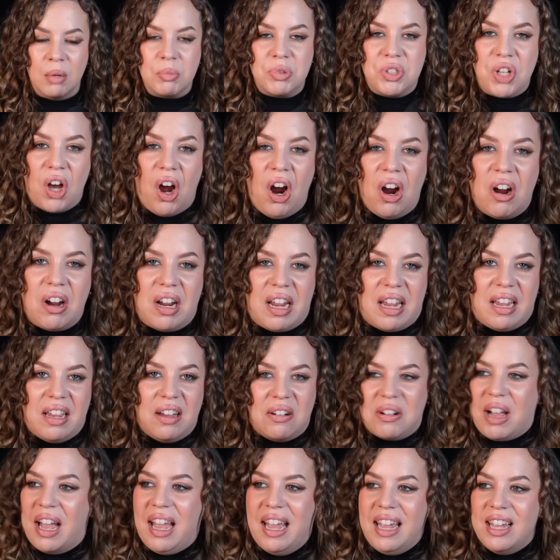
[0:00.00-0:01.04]
I'm sorry,
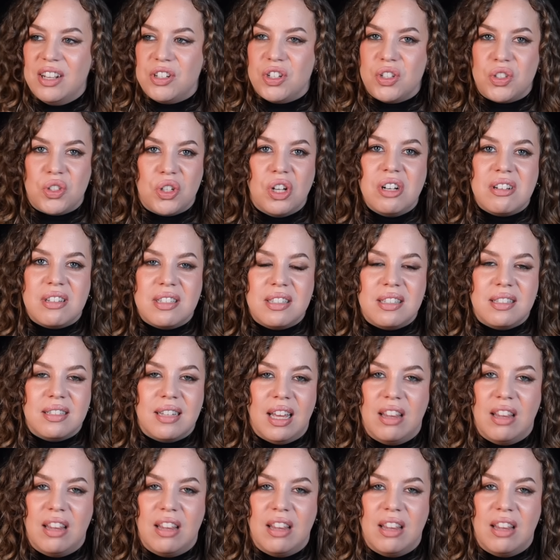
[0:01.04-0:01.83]
okay? It just looks